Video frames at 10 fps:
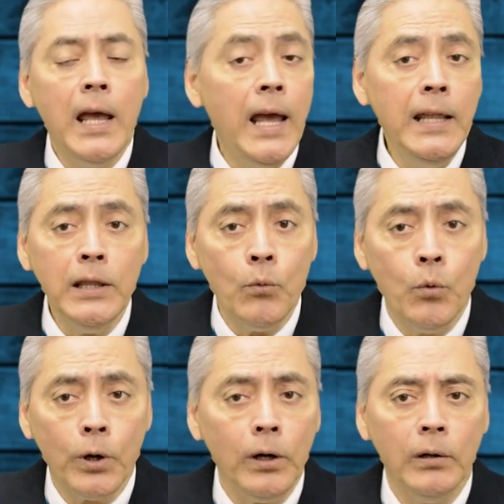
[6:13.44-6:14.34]
and the
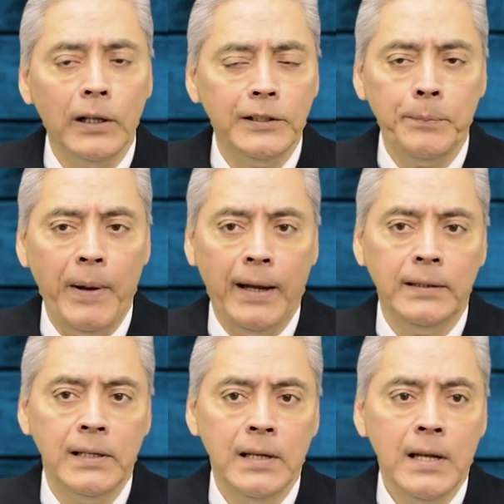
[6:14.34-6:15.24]
world
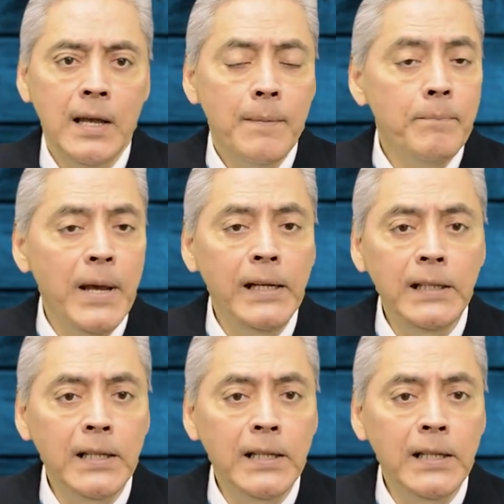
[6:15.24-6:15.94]
expect. Many